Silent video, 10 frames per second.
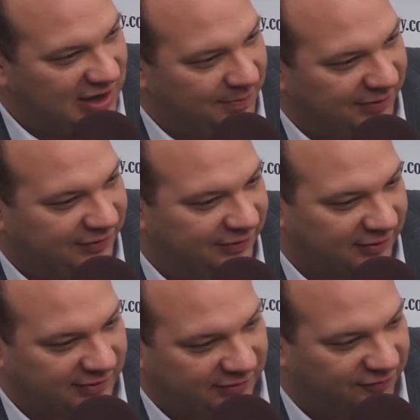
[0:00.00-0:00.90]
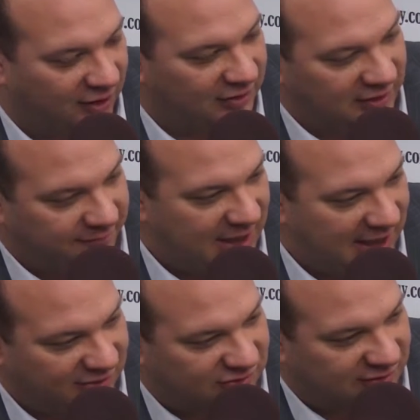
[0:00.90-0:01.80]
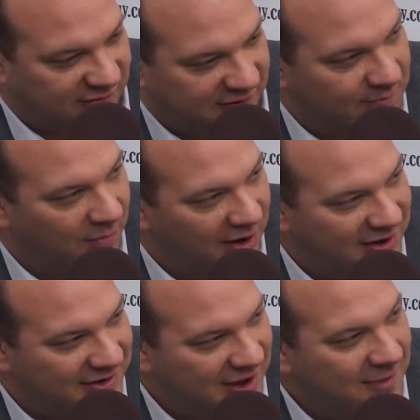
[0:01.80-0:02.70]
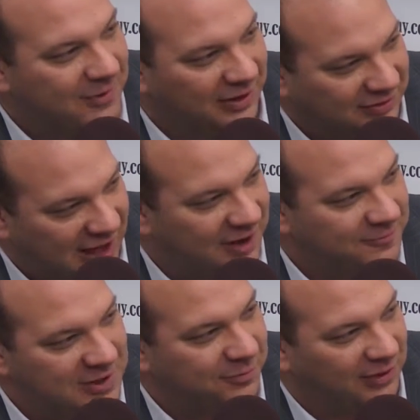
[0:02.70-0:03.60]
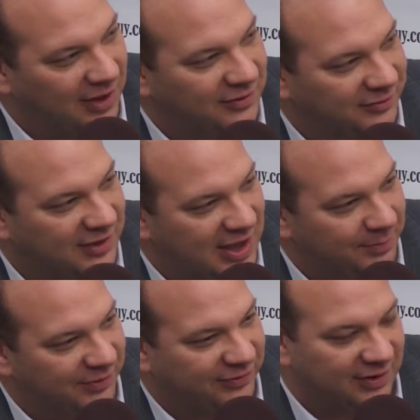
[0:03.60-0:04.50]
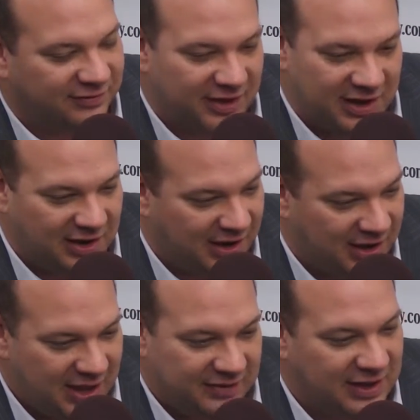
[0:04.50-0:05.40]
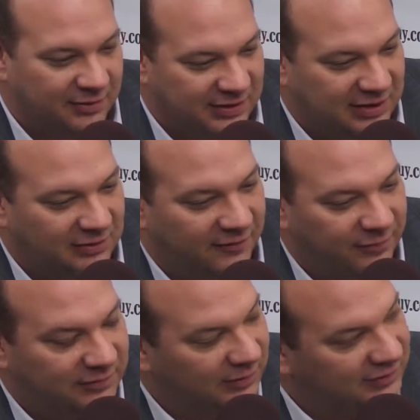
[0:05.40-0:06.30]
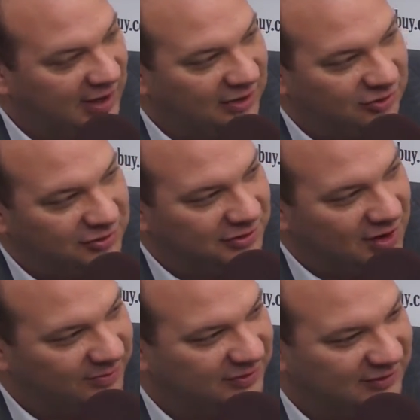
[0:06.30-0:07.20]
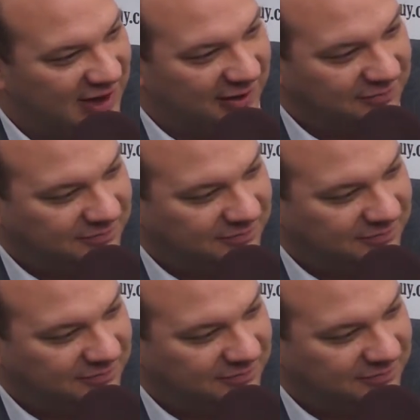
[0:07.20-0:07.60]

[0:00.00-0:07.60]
campuses are these far left bastions. They might, but a lot of people on those campuses, they love when Don Jr. comes to town.